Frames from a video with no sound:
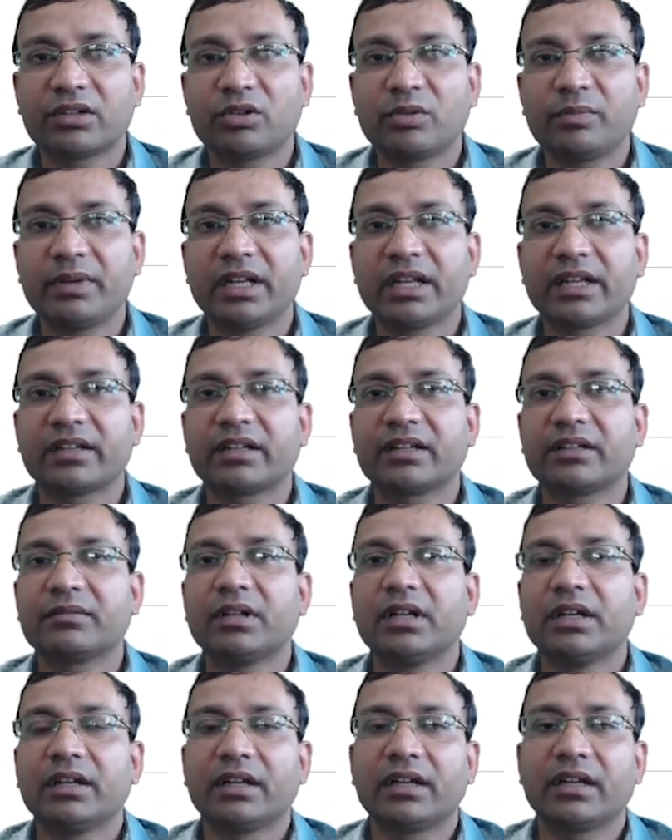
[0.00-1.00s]
So there could be
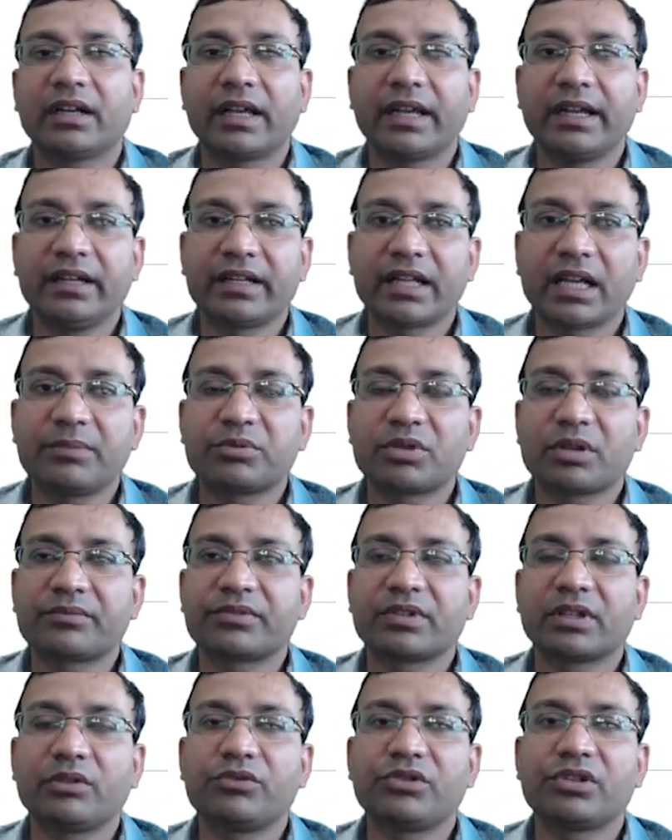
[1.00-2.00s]
like a n
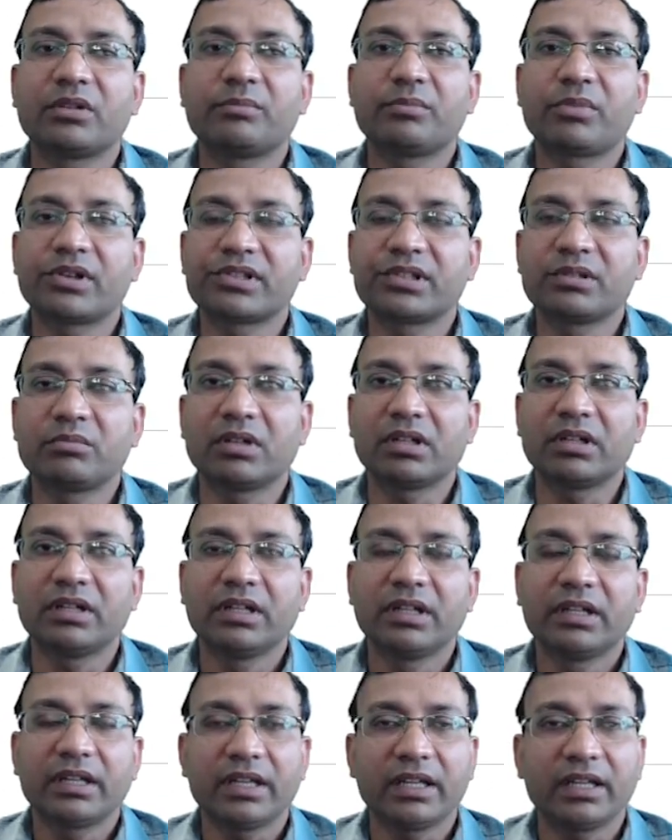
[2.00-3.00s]
types of solution
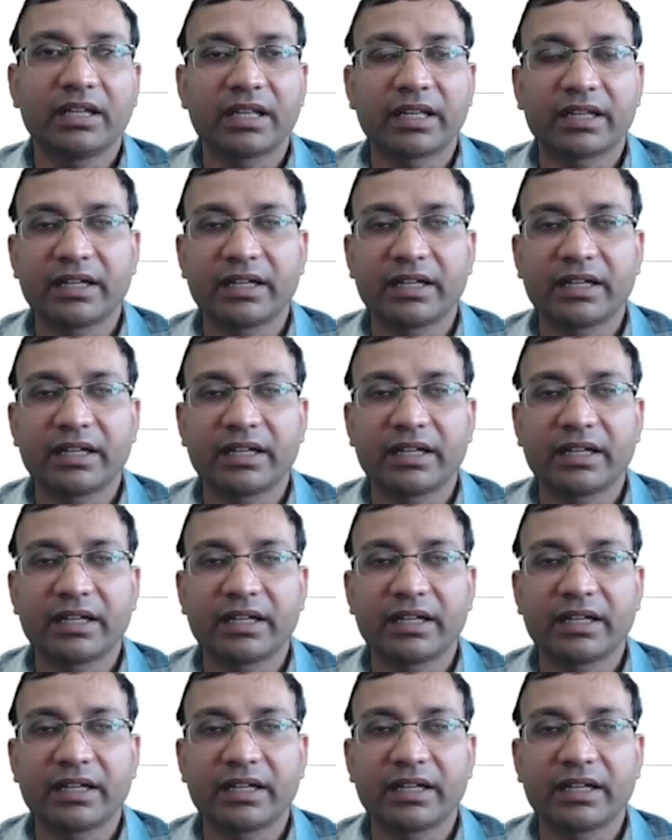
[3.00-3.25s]
possible